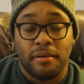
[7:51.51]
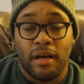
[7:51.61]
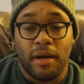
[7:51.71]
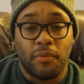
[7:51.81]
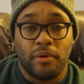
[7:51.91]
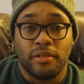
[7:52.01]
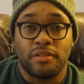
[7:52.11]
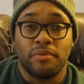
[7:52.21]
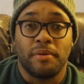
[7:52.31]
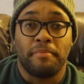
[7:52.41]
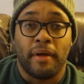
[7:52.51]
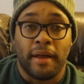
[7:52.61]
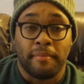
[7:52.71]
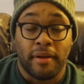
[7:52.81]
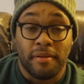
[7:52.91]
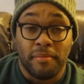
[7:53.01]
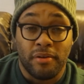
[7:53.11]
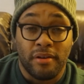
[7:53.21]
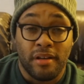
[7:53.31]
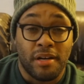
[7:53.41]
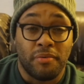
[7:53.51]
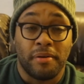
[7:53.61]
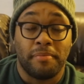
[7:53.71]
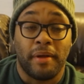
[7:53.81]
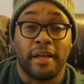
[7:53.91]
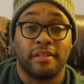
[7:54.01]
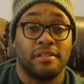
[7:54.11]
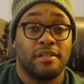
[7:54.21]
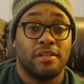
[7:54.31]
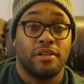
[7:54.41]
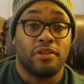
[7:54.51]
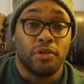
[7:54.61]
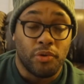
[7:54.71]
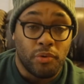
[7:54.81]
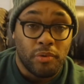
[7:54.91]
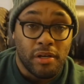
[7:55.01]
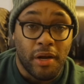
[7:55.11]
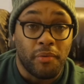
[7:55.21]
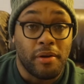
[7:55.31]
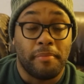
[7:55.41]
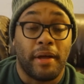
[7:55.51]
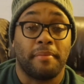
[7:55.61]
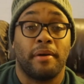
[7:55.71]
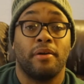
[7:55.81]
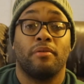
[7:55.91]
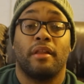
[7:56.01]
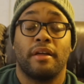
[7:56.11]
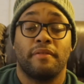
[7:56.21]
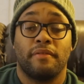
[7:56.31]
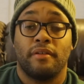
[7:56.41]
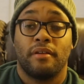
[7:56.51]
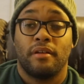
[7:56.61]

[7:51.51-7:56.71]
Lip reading: I want to impact my community, and I want to impact you, and I want to impact my own life.